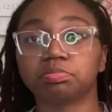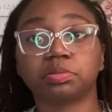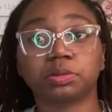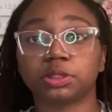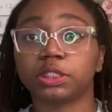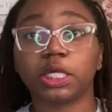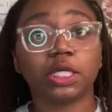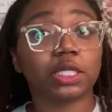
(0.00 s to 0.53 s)

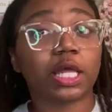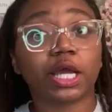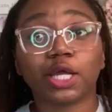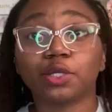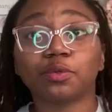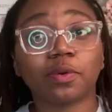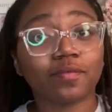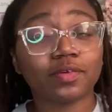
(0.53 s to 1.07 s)
shake like I
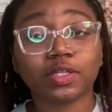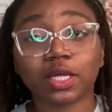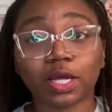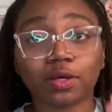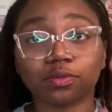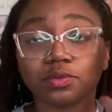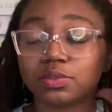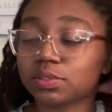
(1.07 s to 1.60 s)
do everything
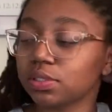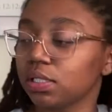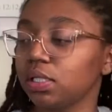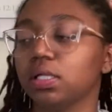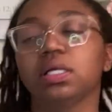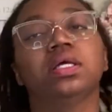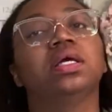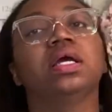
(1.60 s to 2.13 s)
else,
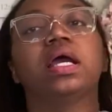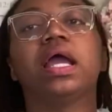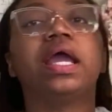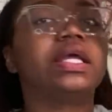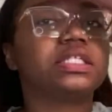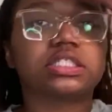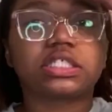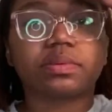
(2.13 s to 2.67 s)

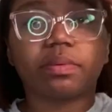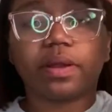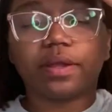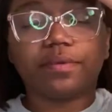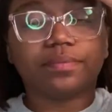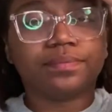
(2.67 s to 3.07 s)
and just spray.